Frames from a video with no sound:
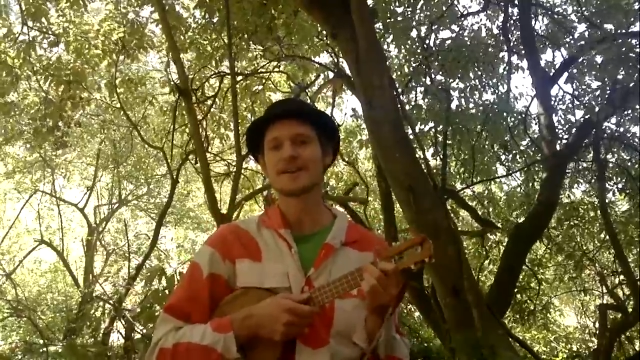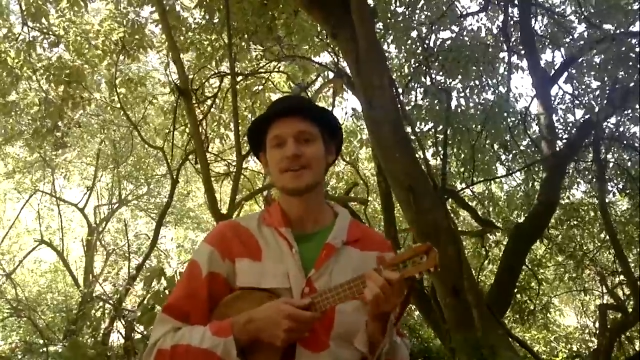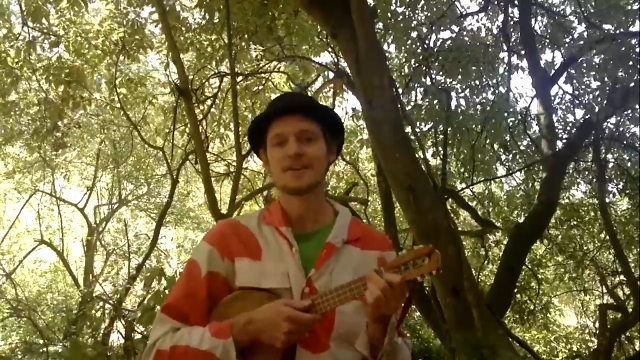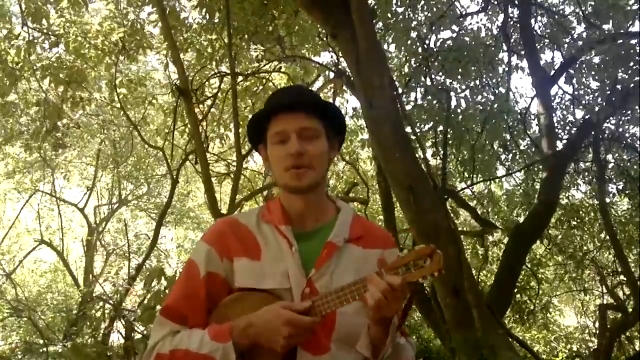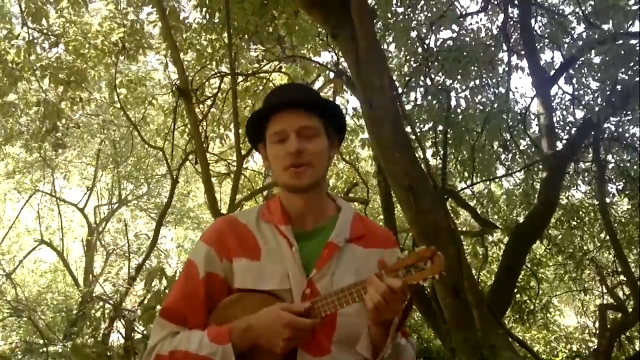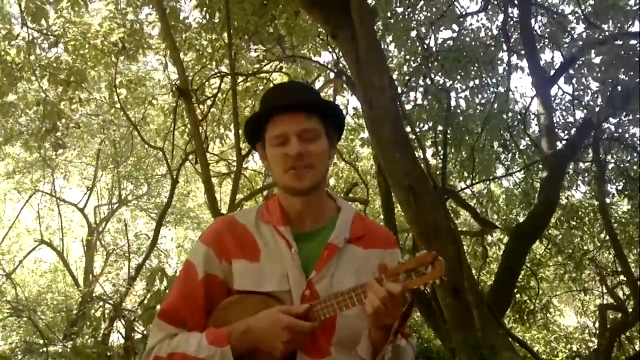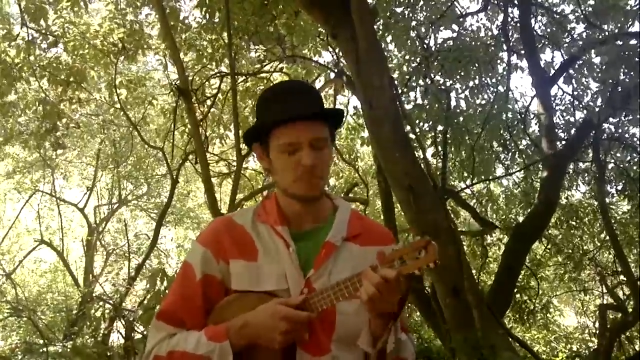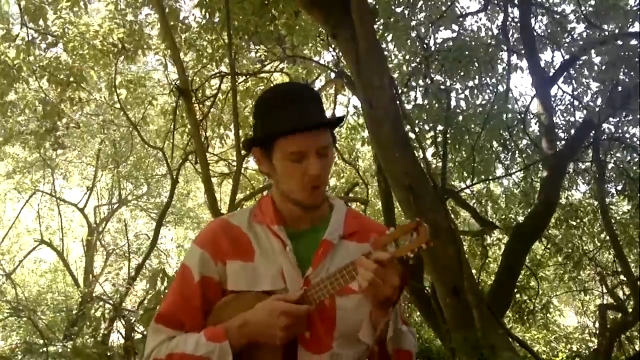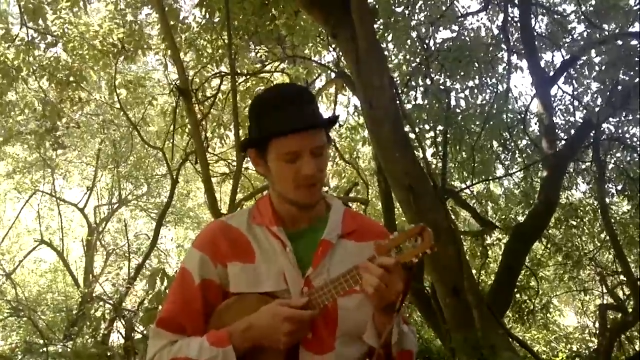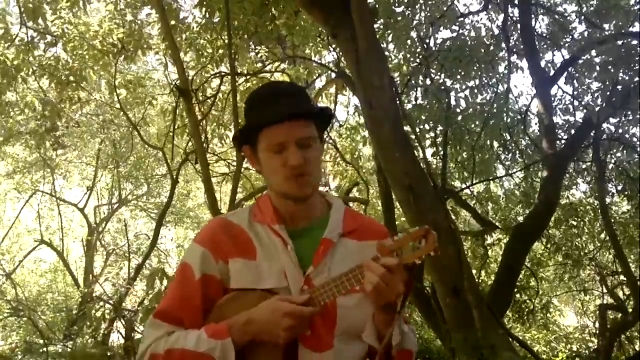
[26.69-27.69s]
or it's more
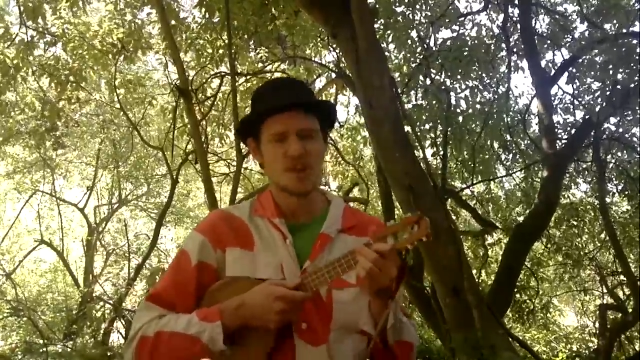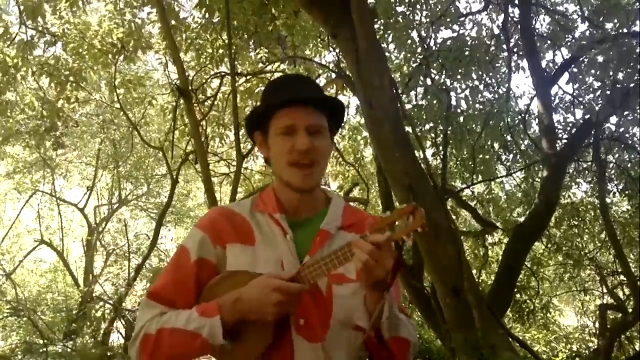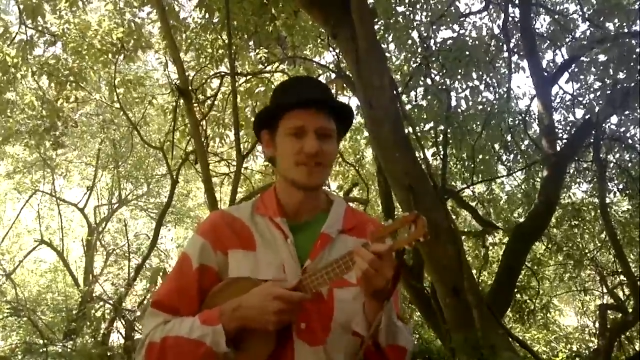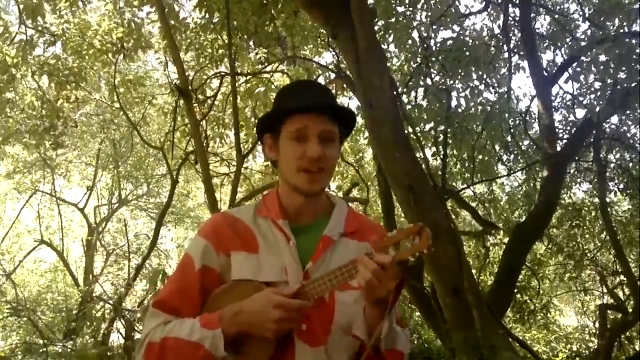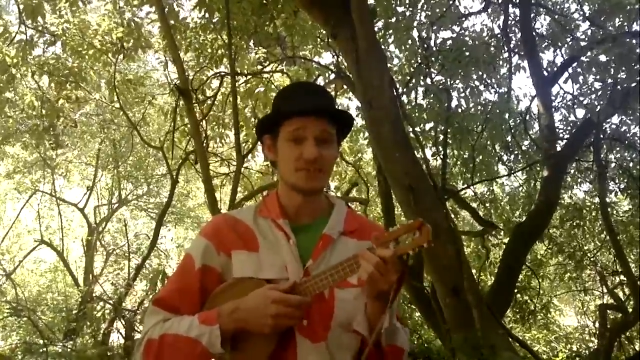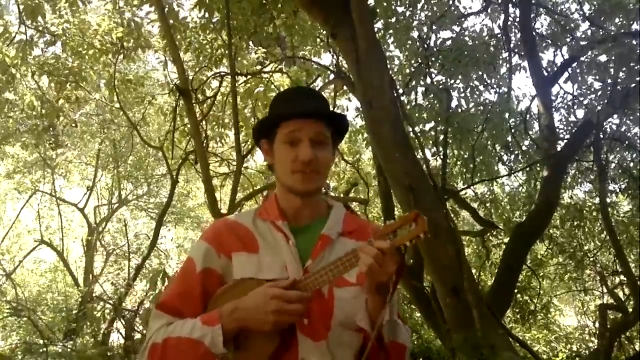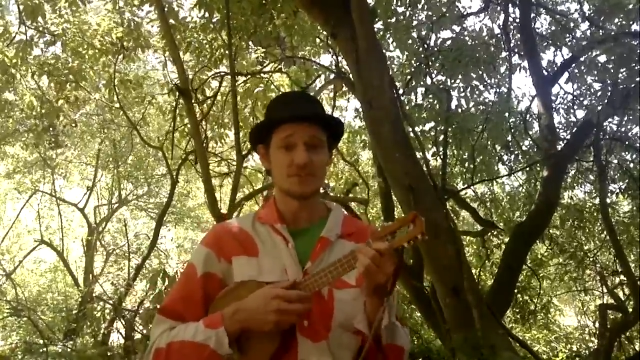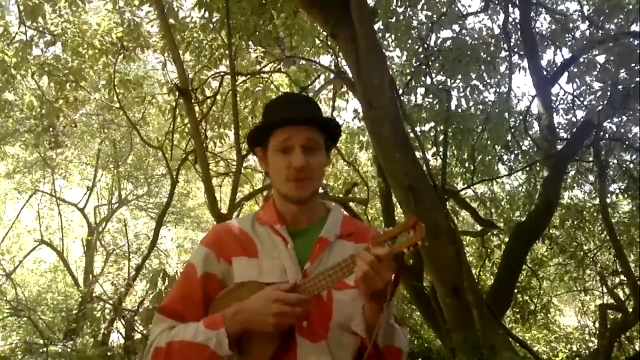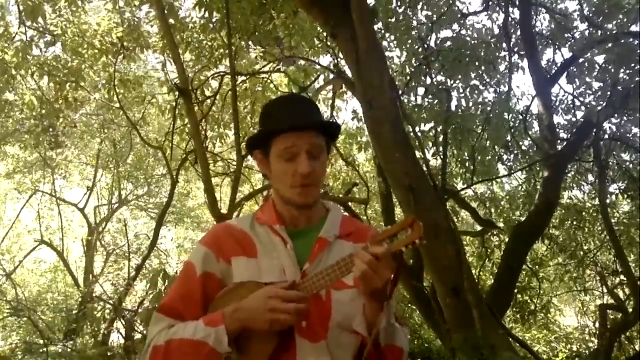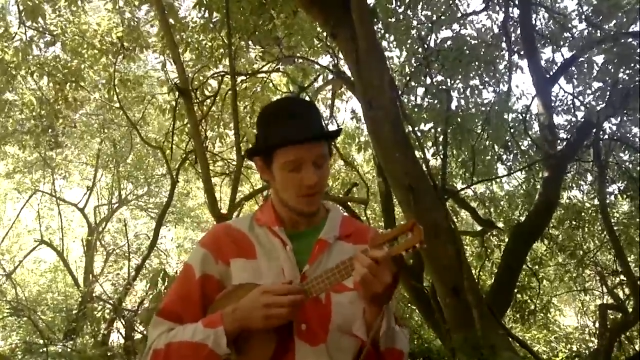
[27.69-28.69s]
of a chant actually. So
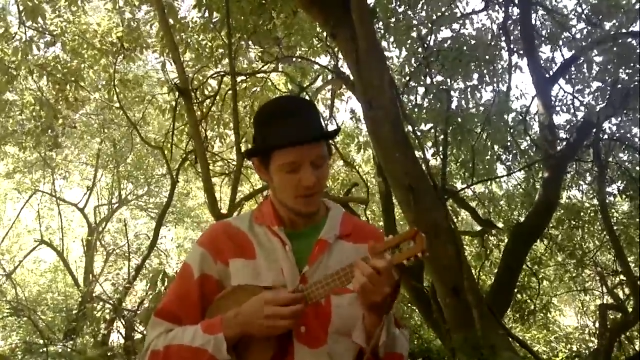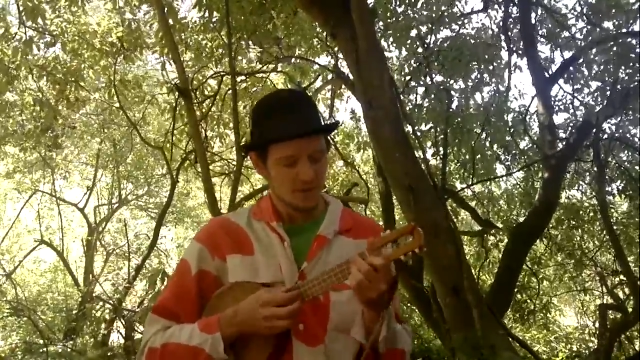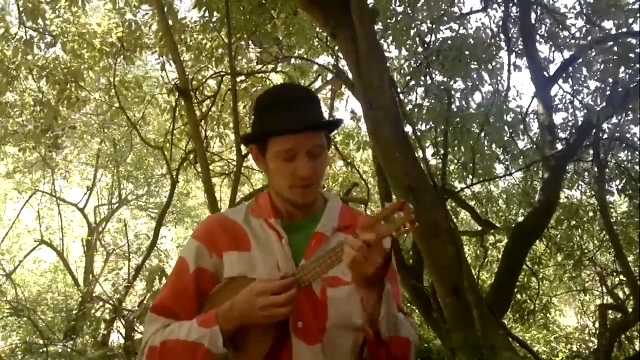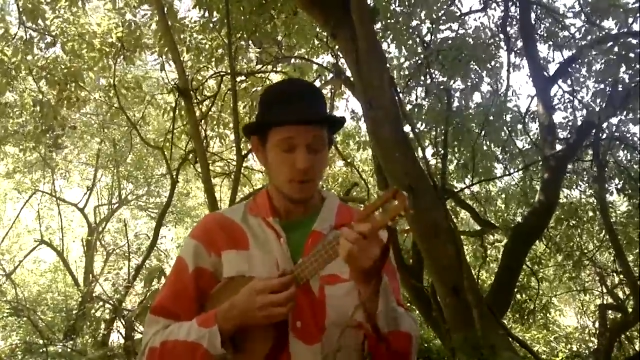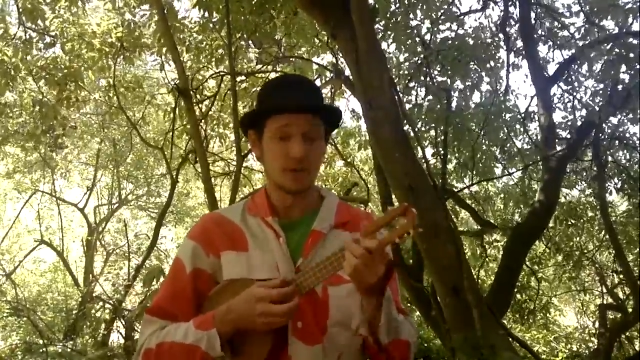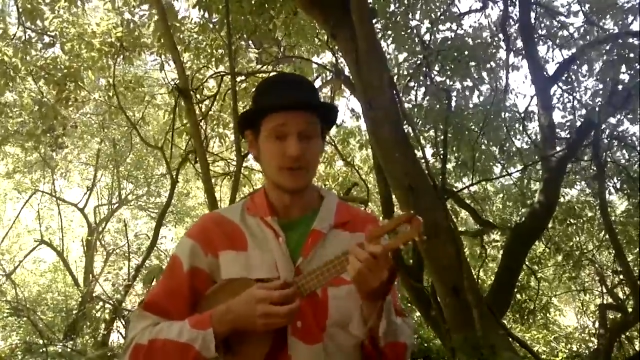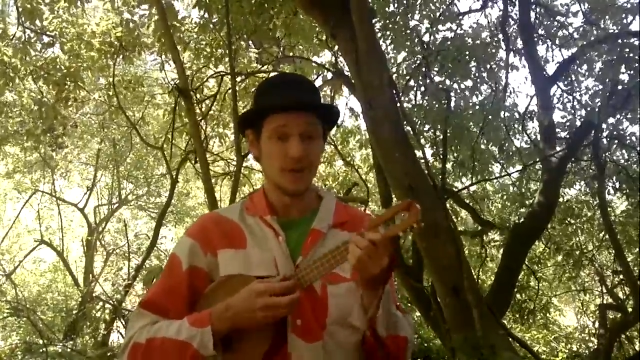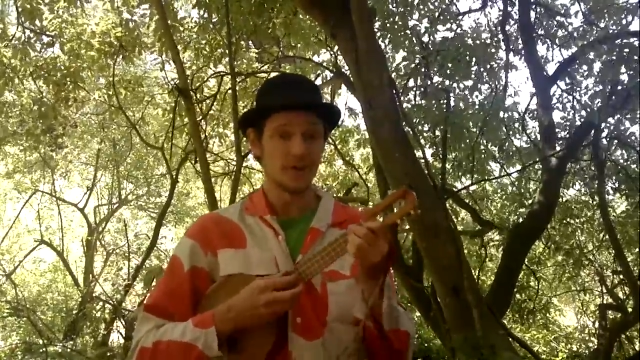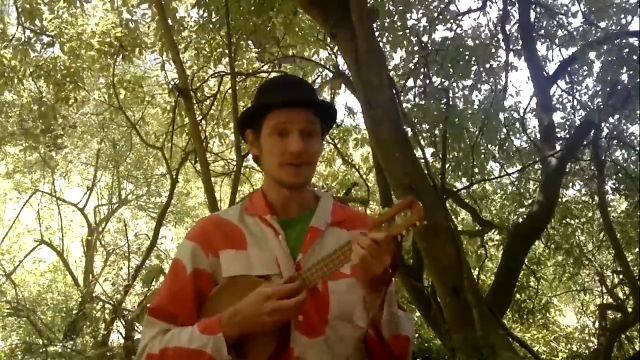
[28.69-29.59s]
if you want to learn it,